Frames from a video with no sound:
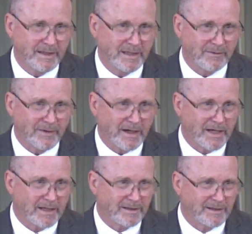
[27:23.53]
And if I
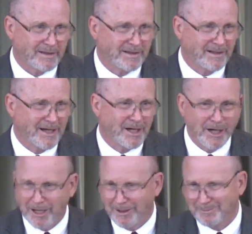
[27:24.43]
get hung
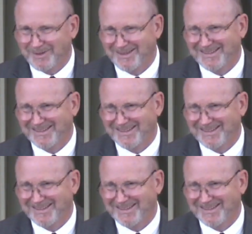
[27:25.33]
up